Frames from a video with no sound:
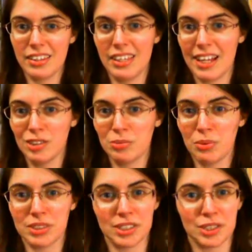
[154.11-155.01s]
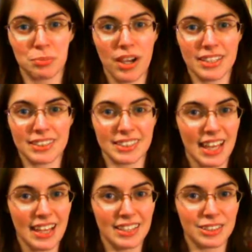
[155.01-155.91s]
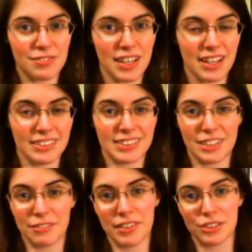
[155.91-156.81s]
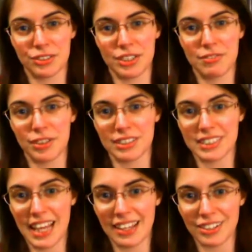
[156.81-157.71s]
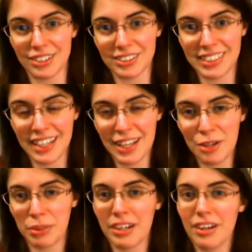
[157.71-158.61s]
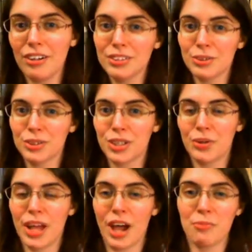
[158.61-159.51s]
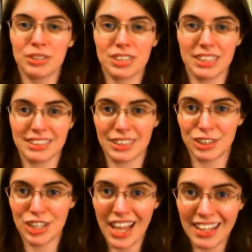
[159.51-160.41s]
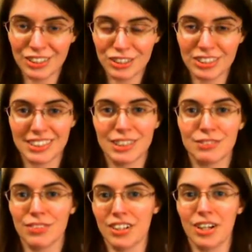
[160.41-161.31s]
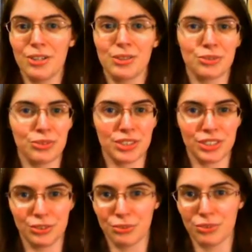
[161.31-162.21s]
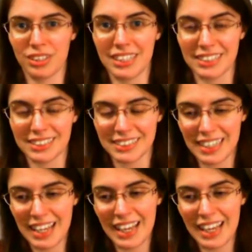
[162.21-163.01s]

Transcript: The announcement was a surprise to Kane's fans and a victory for its haters, but it also showed how much things had changed since Vertigo's original release.